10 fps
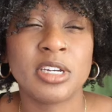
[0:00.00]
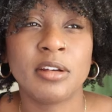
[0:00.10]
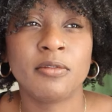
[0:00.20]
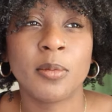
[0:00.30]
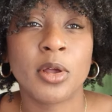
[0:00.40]
it
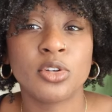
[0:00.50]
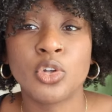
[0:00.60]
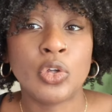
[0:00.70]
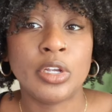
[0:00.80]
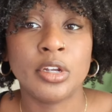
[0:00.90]
in for about
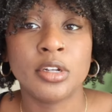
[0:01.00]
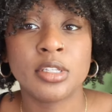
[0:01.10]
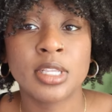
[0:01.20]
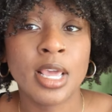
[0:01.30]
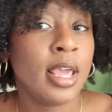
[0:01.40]
2
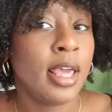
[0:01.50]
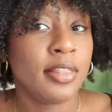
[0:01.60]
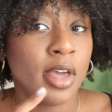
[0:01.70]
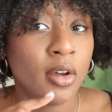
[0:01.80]
years. That